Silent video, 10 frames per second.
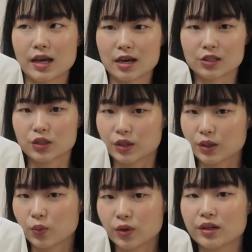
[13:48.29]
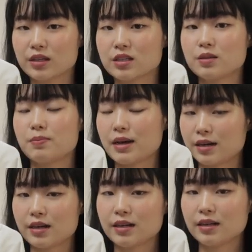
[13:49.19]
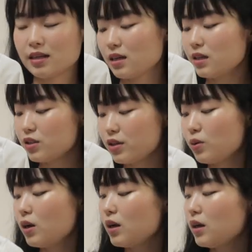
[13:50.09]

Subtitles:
actually wear this better than I do.